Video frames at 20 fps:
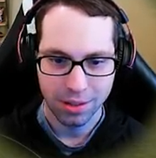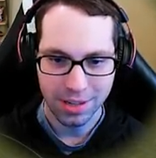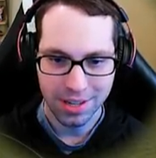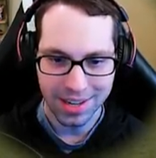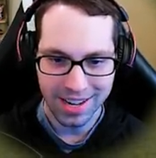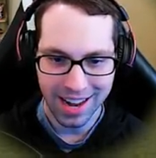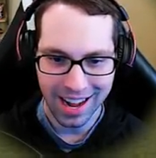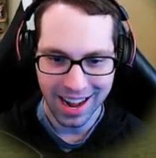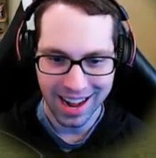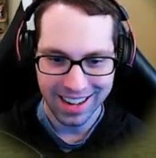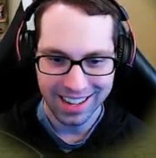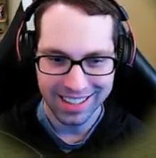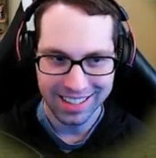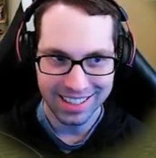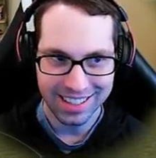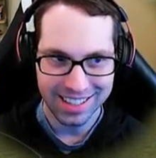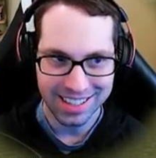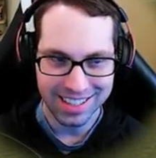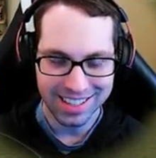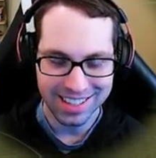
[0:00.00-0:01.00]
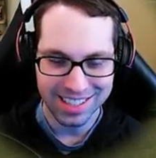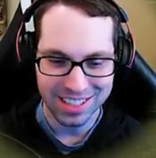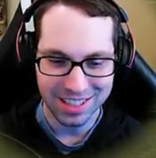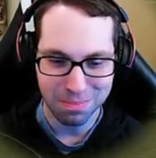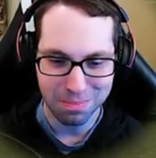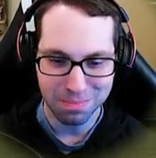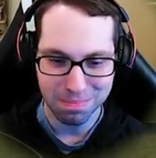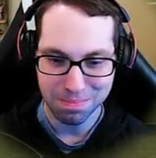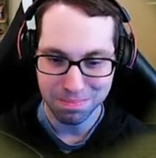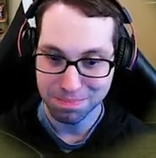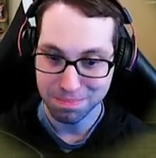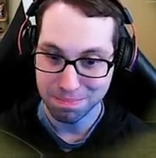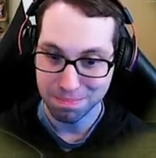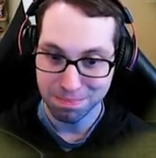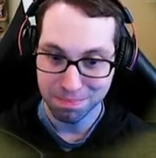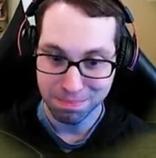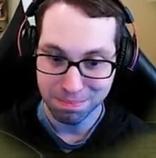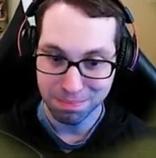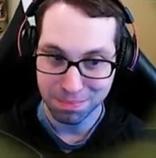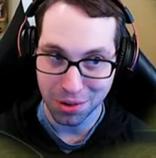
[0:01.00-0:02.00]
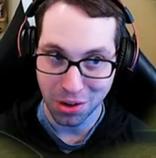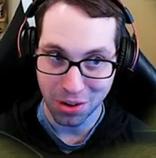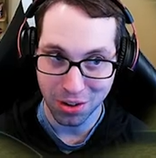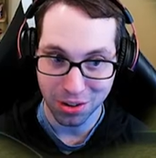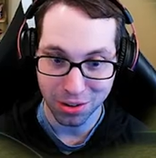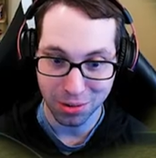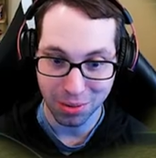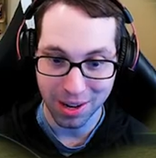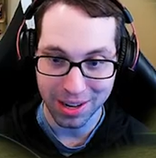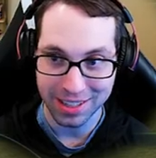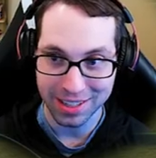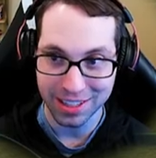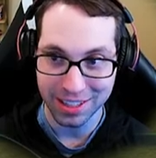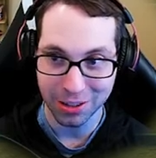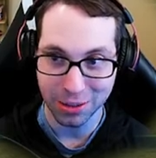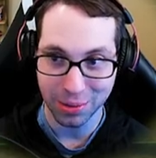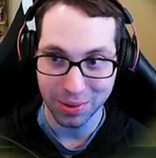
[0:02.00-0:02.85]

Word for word: Not an easy par right here.